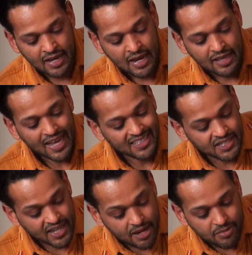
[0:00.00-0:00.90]
That
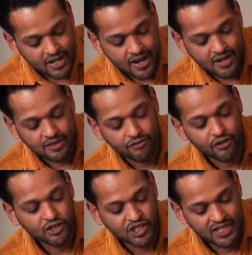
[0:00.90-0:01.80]
same day, the
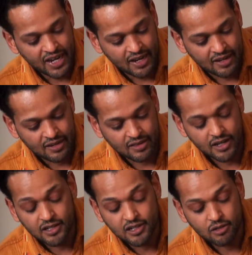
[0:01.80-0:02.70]
first day, the
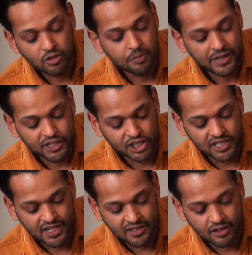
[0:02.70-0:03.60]
Idir would pitch a
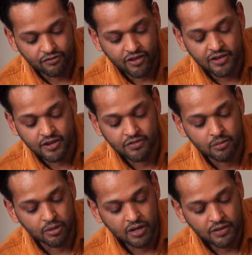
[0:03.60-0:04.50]
tent in front of the
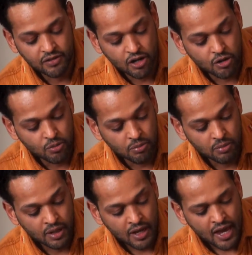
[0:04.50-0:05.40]
bereaved home,
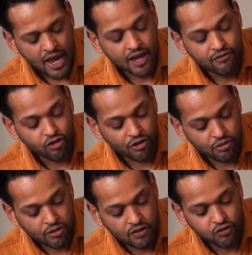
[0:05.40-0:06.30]
and for
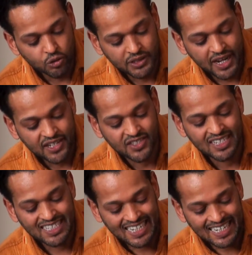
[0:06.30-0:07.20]
3 full days the
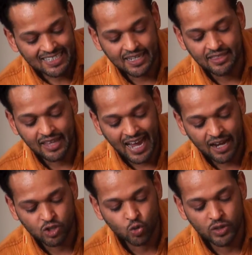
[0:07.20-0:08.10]
tent and the
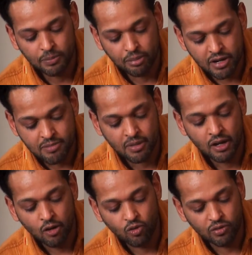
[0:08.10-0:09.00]
house would brim
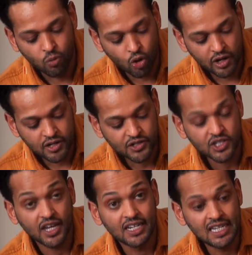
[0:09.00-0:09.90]
with mourners
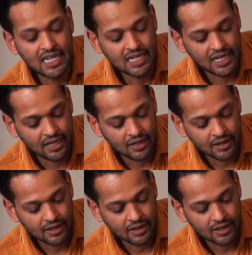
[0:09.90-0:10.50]
and keening.